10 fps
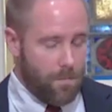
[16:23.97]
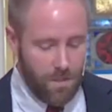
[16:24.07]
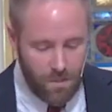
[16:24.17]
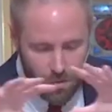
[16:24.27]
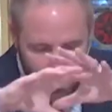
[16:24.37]
the
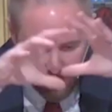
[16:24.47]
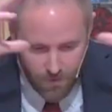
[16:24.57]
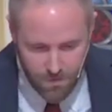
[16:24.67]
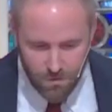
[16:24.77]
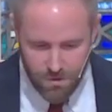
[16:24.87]

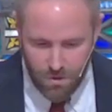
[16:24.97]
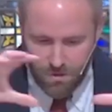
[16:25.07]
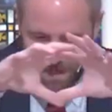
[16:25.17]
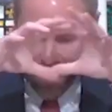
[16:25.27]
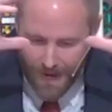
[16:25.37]
universal church
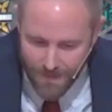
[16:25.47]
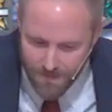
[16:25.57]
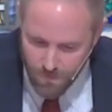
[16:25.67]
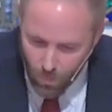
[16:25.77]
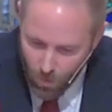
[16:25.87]

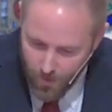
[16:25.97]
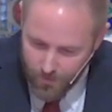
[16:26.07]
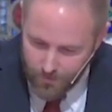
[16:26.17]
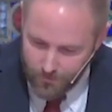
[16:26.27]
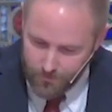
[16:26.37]
as
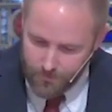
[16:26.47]
one,